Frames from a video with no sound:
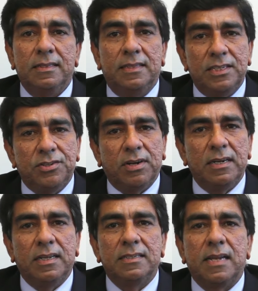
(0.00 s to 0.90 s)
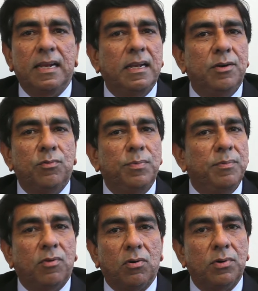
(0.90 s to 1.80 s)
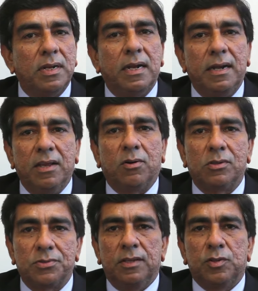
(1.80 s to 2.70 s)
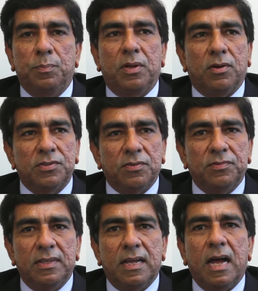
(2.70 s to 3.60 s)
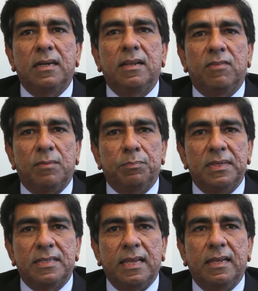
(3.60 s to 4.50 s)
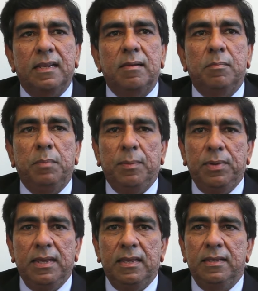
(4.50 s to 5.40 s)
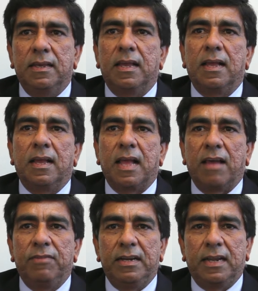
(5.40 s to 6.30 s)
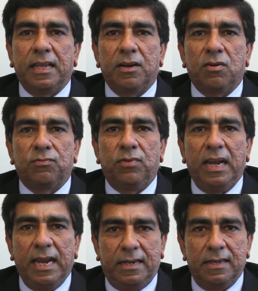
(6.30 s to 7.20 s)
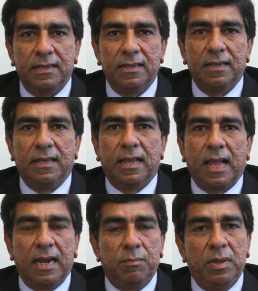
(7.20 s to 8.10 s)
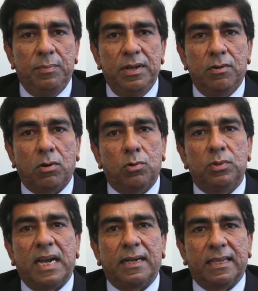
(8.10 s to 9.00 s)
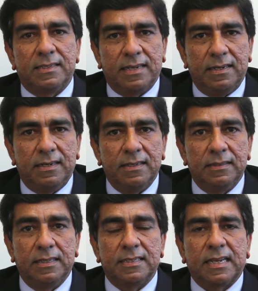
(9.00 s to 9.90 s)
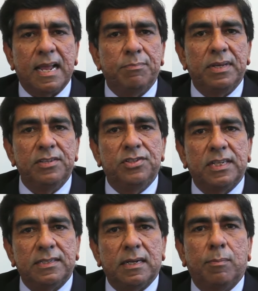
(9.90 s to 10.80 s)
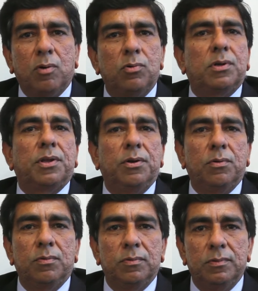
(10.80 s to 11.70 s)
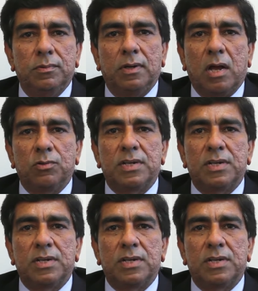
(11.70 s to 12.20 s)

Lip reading: This trend is likely to be followed in India also. So because of our development cycle maybe having taken off late, and maybe not to that extent, the scrap is just about, now